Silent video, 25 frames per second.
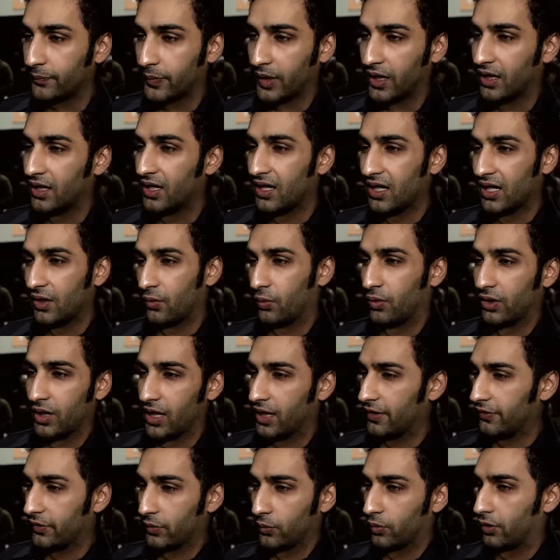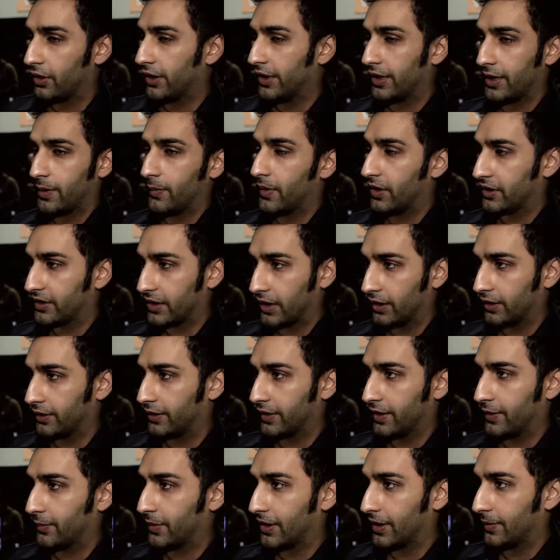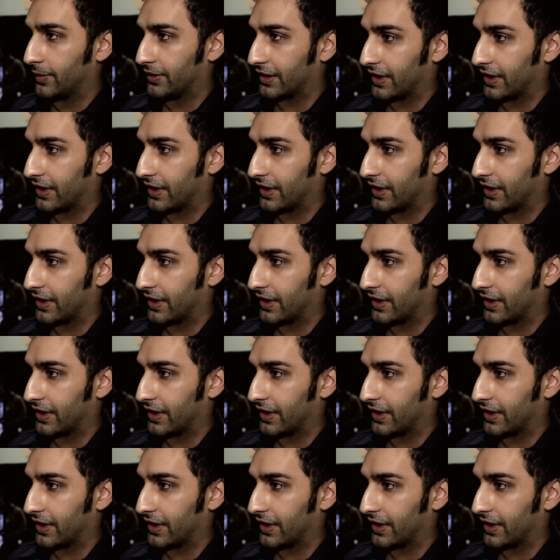But we're not even worrying about telling anybody about